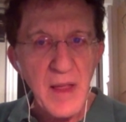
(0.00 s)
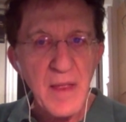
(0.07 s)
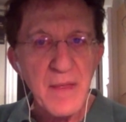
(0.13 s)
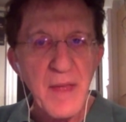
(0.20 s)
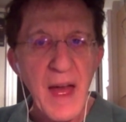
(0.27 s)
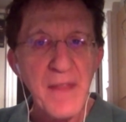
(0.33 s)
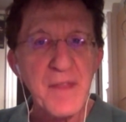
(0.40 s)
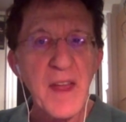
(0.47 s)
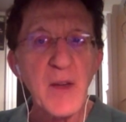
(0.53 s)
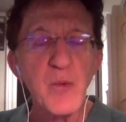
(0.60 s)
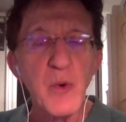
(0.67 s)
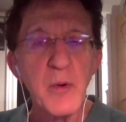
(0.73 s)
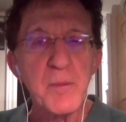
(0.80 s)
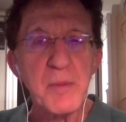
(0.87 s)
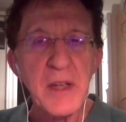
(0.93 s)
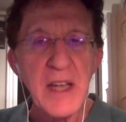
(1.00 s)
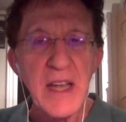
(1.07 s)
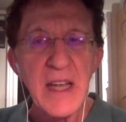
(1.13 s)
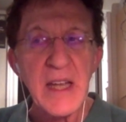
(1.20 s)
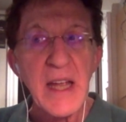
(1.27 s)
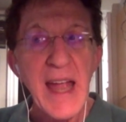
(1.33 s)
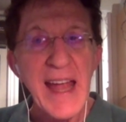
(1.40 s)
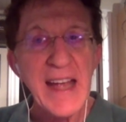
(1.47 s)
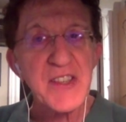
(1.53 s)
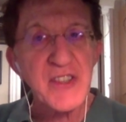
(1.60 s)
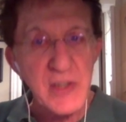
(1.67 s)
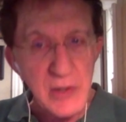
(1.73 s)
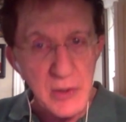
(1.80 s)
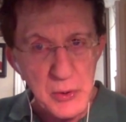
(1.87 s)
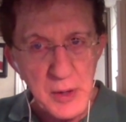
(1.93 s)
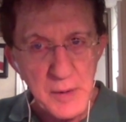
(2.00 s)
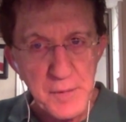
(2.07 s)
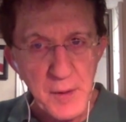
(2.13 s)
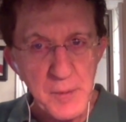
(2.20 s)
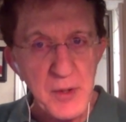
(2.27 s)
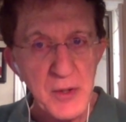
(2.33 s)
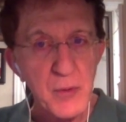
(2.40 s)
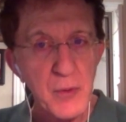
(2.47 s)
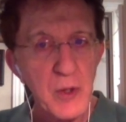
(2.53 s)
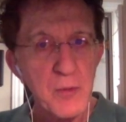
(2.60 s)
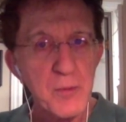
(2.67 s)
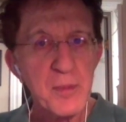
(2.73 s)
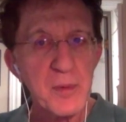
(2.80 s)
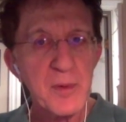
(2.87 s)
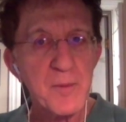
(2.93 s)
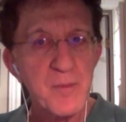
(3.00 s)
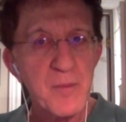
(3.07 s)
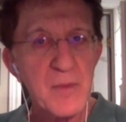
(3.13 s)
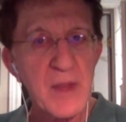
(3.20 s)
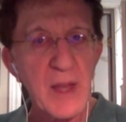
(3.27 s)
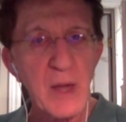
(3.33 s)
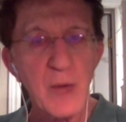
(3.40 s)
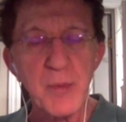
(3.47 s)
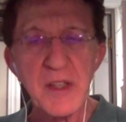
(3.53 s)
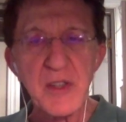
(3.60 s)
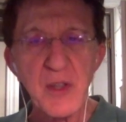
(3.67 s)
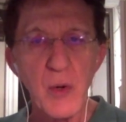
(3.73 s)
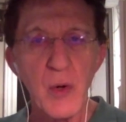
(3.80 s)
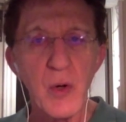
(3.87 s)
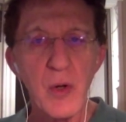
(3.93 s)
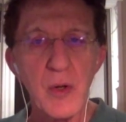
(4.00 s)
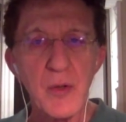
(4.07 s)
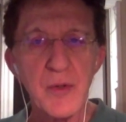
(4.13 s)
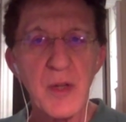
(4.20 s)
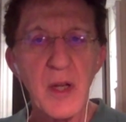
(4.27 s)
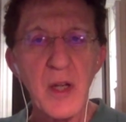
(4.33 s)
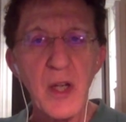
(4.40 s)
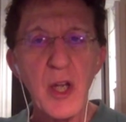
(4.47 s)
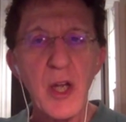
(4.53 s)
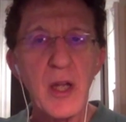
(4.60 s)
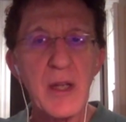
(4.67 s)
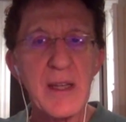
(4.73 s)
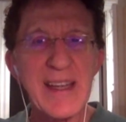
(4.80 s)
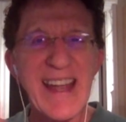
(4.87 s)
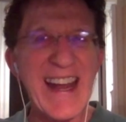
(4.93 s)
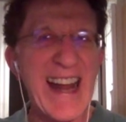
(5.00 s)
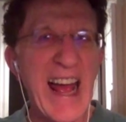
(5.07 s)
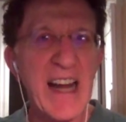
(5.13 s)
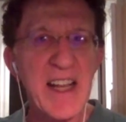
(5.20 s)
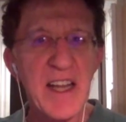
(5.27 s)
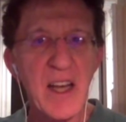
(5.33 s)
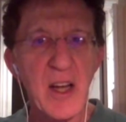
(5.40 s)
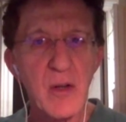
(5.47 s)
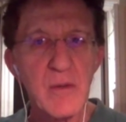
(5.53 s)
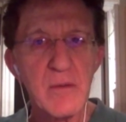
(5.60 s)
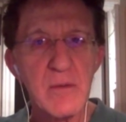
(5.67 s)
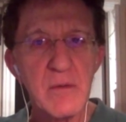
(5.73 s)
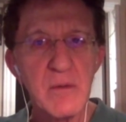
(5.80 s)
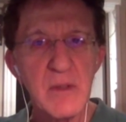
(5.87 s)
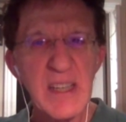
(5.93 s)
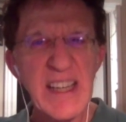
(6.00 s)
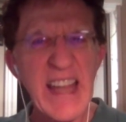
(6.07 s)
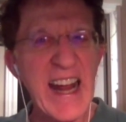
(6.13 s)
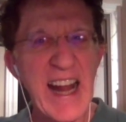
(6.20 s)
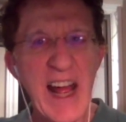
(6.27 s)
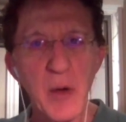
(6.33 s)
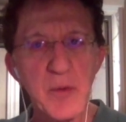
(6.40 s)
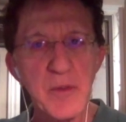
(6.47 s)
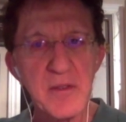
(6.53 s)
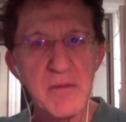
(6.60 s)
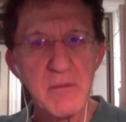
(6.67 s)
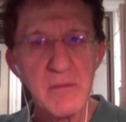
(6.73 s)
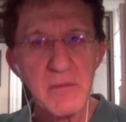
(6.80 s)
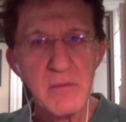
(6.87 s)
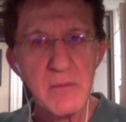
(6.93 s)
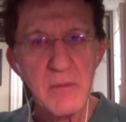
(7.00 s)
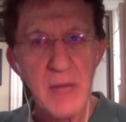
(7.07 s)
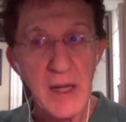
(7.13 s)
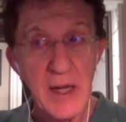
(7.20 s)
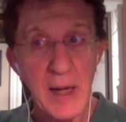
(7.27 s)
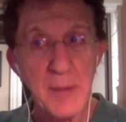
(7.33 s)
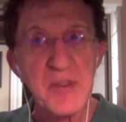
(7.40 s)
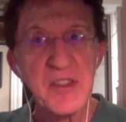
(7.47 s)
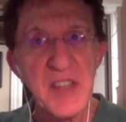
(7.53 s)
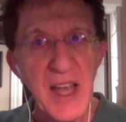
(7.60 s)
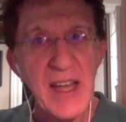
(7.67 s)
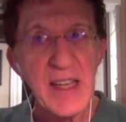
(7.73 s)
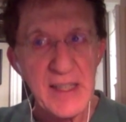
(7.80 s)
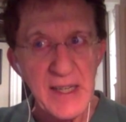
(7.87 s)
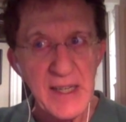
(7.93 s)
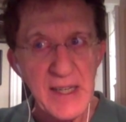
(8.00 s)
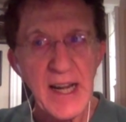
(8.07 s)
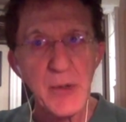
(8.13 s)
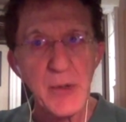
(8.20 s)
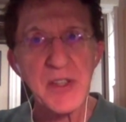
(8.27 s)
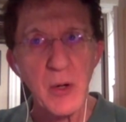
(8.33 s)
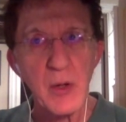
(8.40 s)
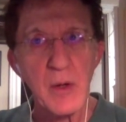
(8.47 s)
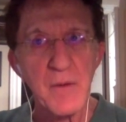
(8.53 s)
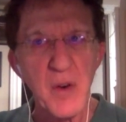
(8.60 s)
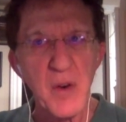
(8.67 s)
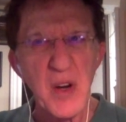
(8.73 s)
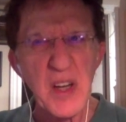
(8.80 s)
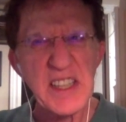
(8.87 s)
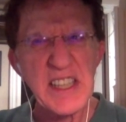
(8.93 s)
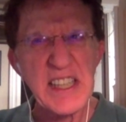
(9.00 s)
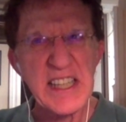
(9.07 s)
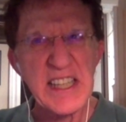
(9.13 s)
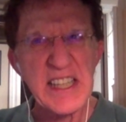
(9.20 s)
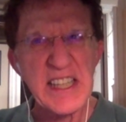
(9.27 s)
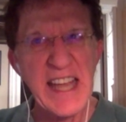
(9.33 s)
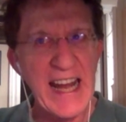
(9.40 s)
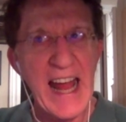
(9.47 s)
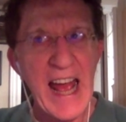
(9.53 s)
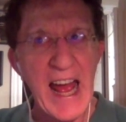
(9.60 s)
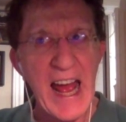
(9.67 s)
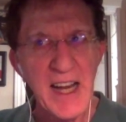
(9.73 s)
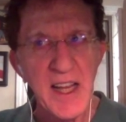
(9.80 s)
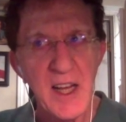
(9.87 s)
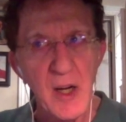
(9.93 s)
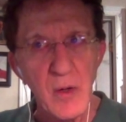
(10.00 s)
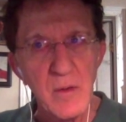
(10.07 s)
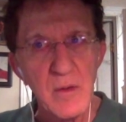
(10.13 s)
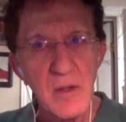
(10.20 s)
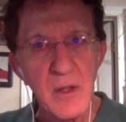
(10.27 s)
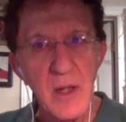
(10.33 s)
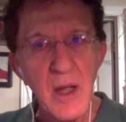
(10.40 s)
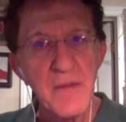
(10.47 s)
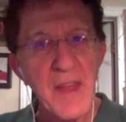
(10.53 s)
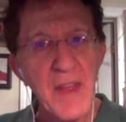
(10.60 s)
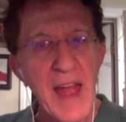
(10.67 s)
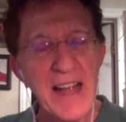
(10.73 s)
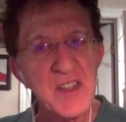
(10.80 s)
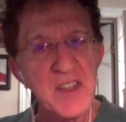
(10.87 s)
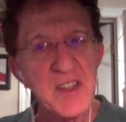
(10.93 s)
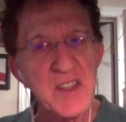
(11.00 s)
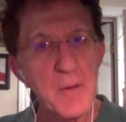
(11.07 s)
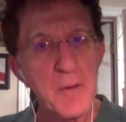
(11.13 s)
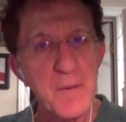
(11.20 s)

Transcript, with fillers: that they will be excluded from the group. They will be told, get out of here, get out. And I'm saying it in an angry tone of voice, get out of here. That's their fear.